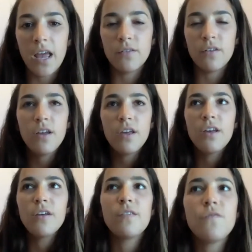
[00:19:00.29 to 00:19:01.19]
and
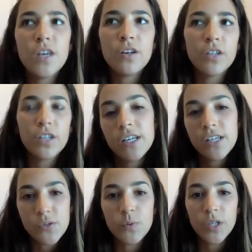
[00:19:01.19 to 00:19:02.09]
feel good
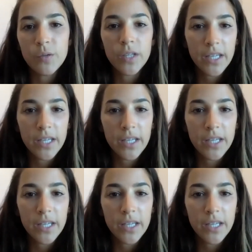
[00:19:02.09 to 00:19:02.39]
is really, really